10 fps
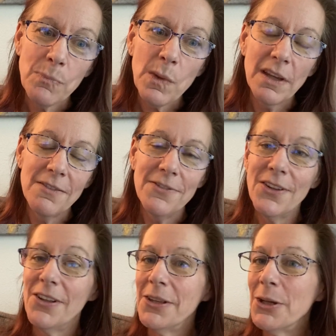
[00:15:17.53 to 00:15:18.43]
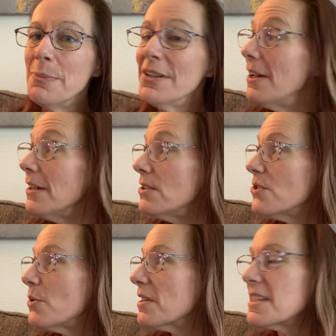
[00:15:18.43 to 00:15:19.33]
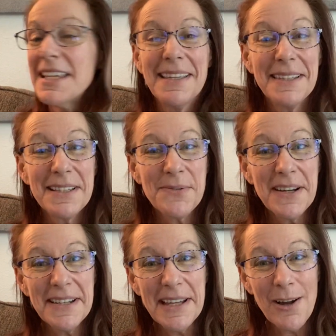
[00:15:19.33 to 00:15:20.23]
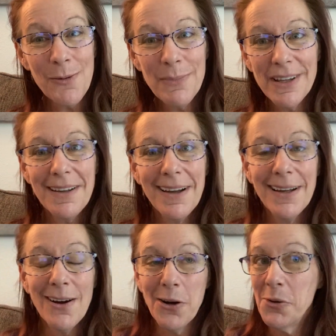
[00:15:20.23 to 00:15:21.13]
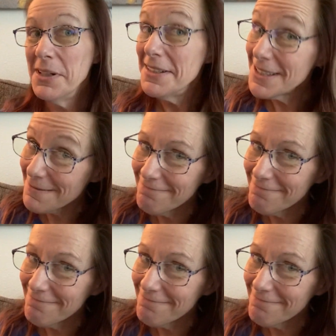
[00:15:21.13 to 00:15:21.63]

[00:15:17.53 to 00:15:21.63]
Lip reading: I feel a little bit like a dork saying this right now, but I always,